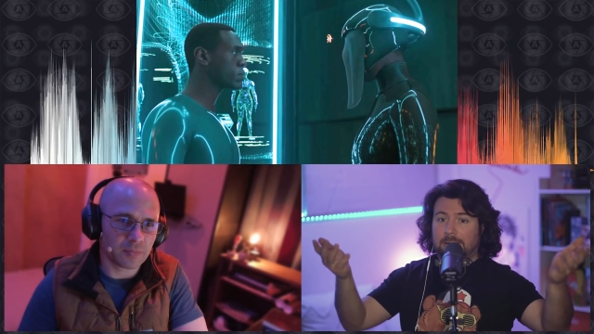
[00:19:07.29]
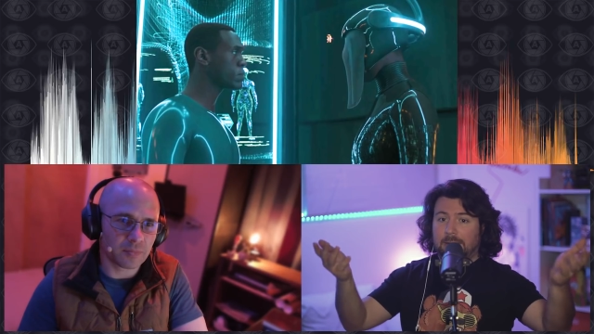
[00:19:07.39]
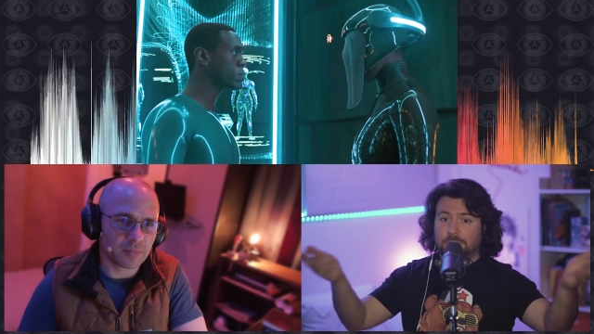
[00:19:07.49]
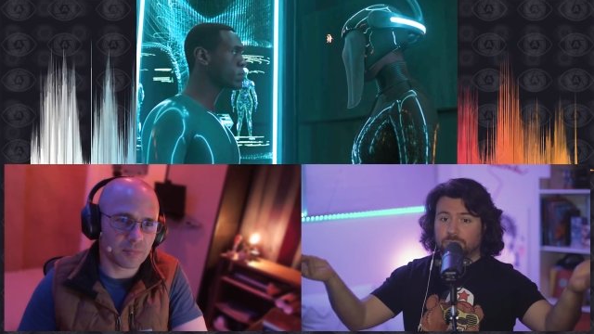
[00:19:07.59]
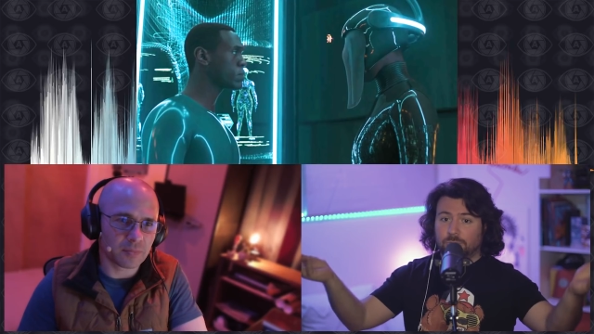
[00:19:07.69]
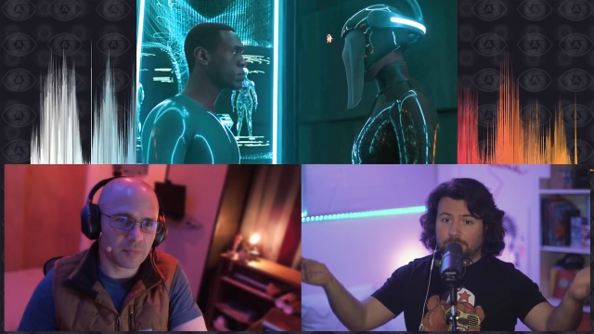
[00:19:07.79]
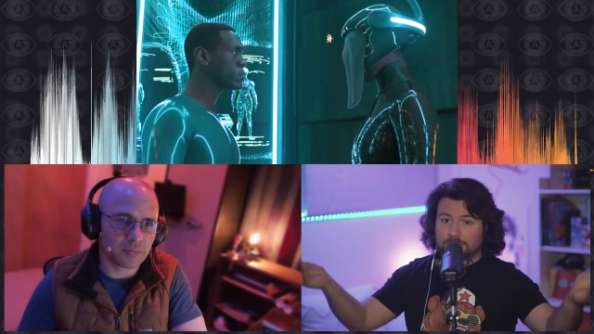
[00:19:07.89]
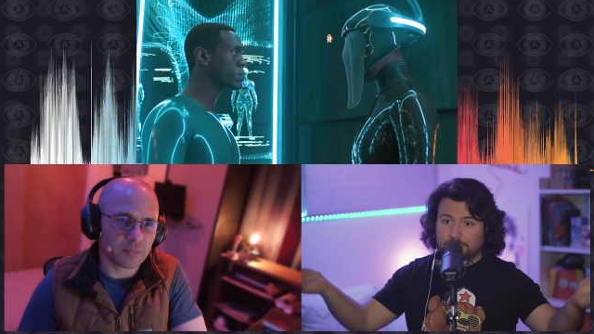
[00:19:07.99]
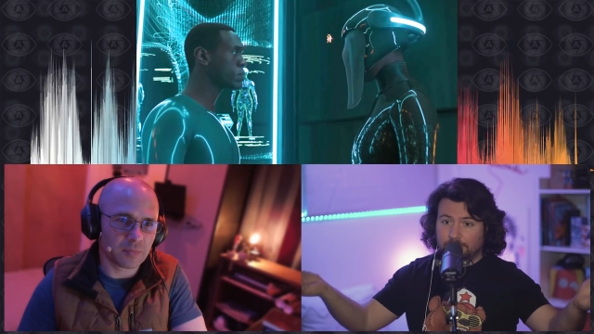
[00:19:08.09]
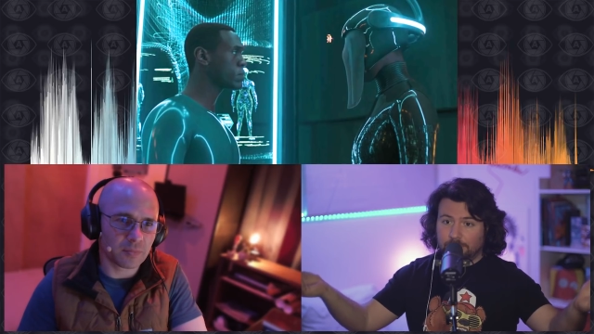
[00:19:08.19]

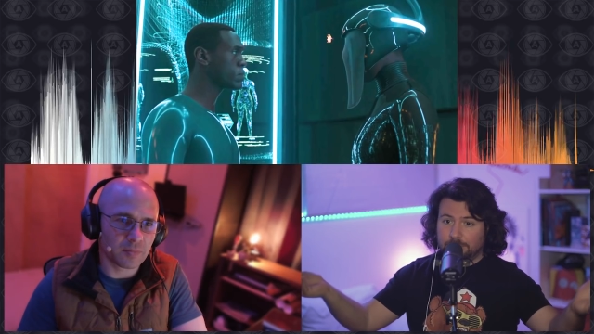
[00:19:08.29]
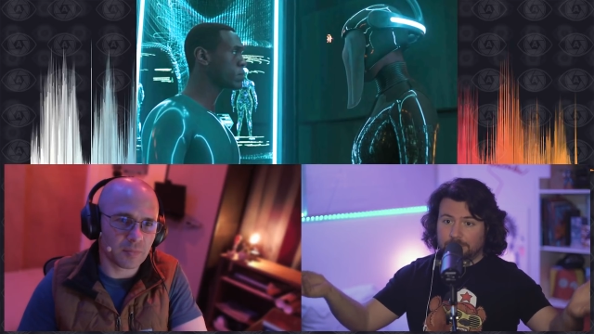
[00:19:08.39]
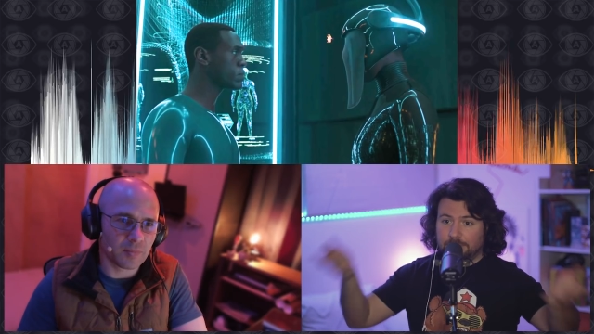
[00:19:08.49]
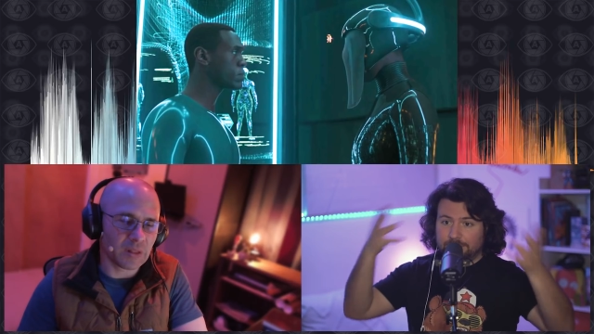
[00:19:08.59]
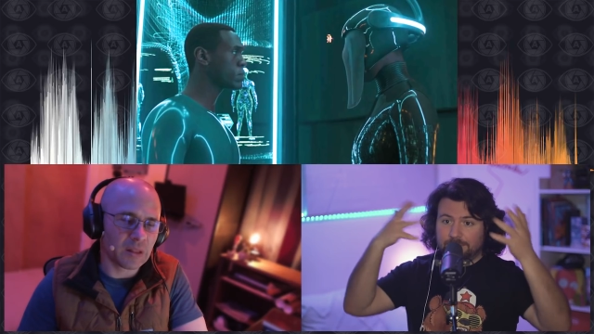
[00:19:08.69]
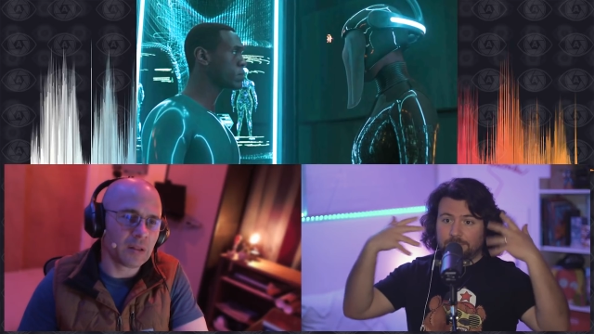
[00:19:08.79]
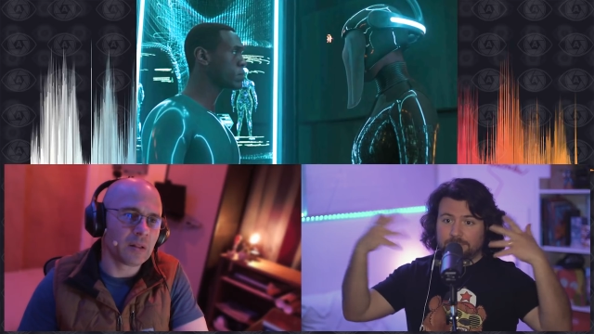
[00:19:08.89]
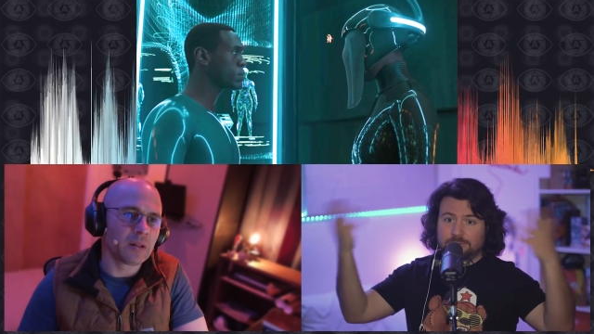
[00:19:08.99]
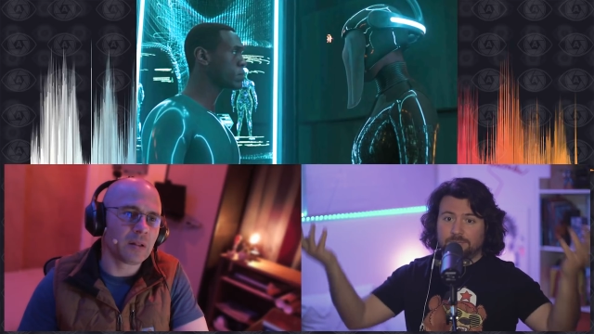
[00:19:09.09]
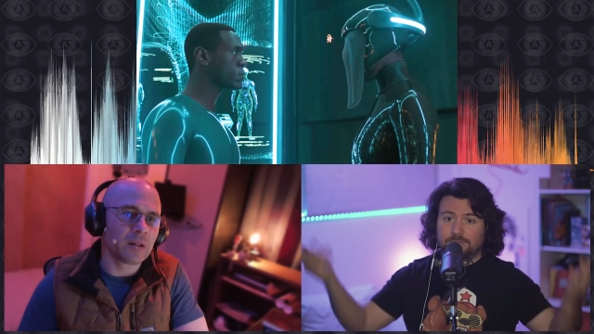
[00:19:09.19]
Speaker 1: android to her you know if there
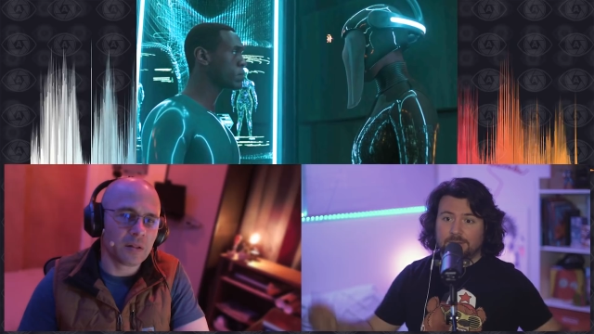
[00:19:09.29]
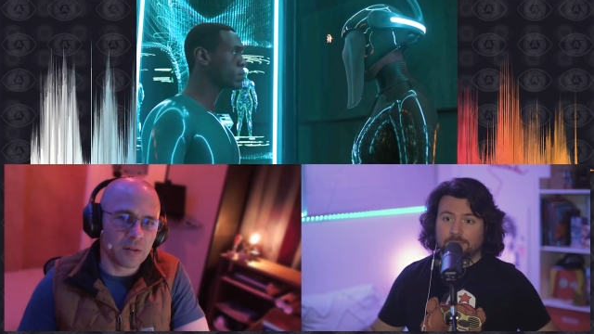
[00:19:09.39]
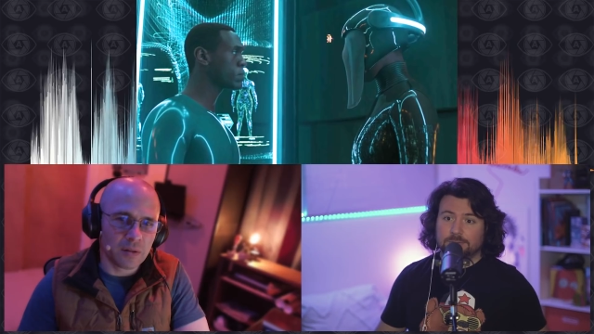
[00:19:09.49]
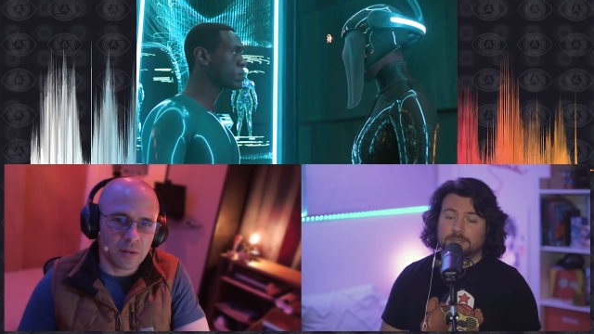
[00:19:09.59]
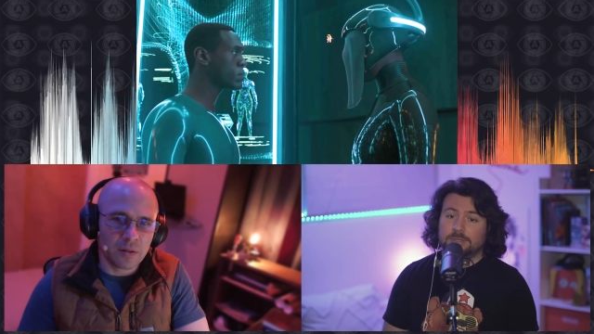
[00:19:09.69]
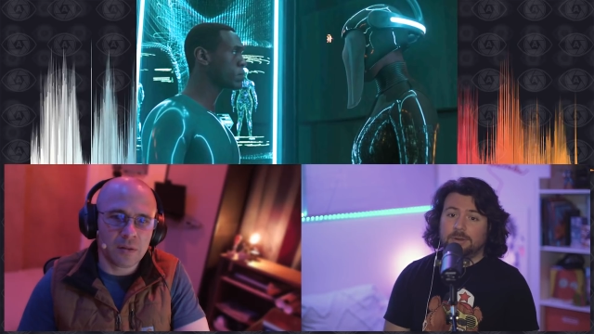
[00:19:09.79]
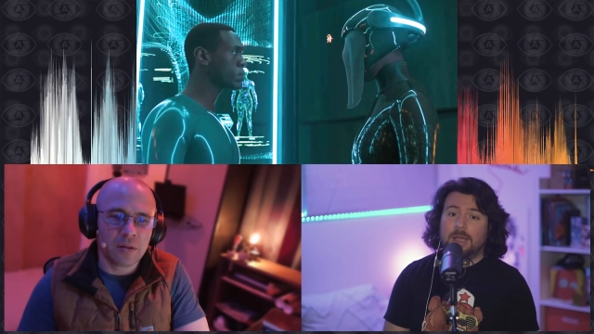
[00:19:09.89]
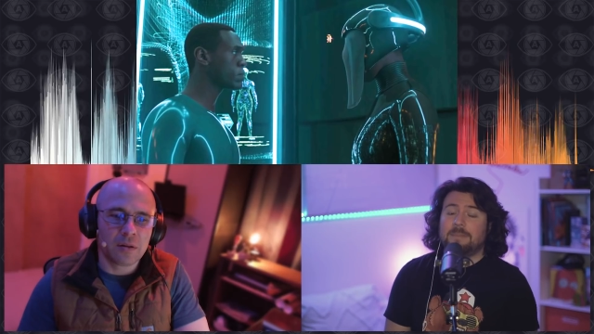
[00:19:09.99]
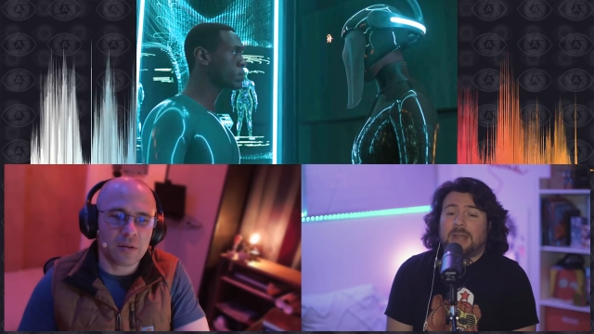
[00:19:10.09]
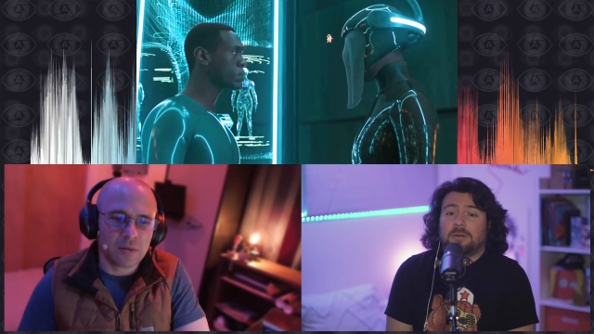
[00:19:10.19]
was veils you know
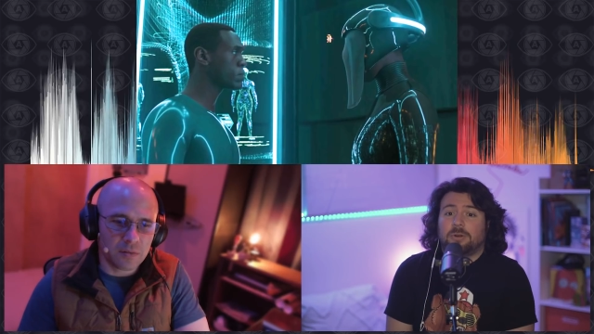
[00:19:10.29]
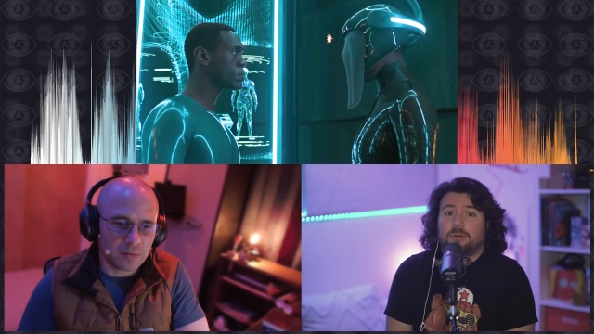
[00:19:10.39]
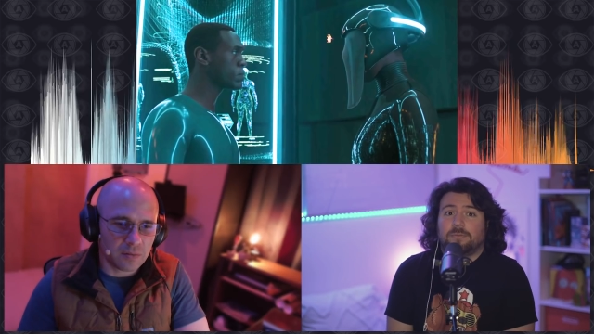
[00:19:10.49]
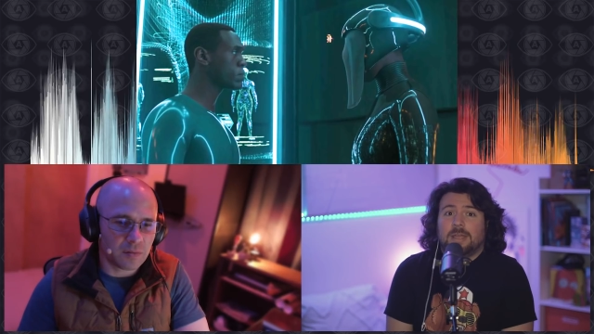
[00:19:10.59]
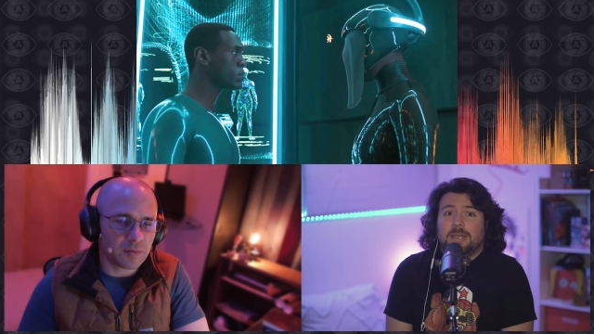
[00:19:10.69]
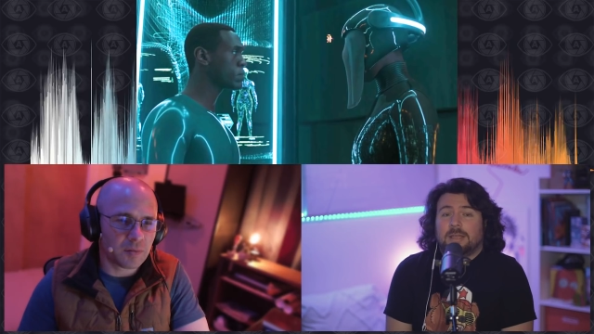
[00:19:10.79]
i mean i don't know if